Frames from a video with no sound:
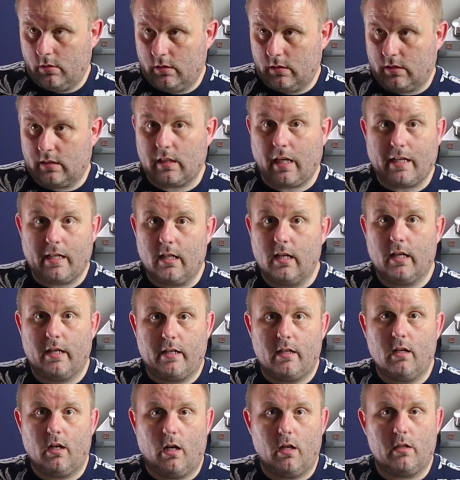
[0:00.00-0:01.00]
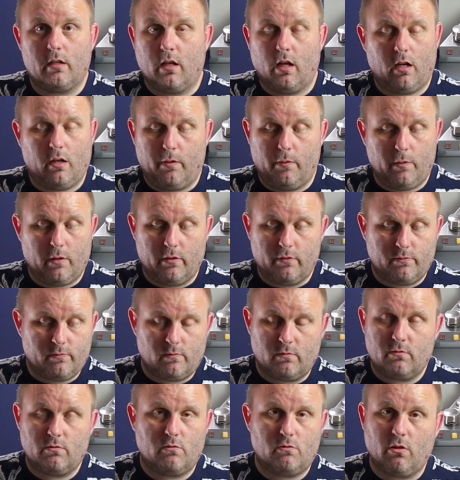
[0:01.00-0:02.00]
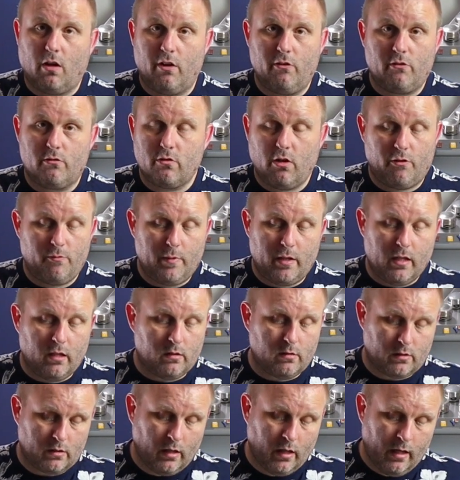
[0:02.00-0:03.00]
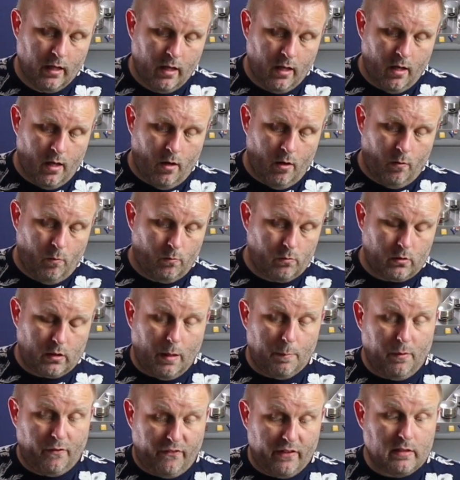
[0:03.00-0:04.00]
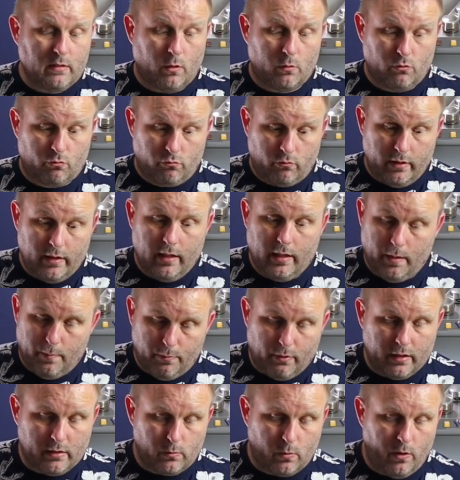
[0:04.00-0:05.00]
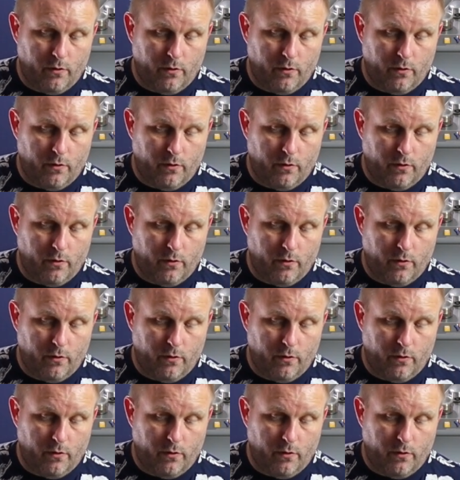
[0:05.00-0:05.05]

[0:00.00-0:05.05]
sanely. I, I would have drive, drove me nuts. A couple of things I was really impressed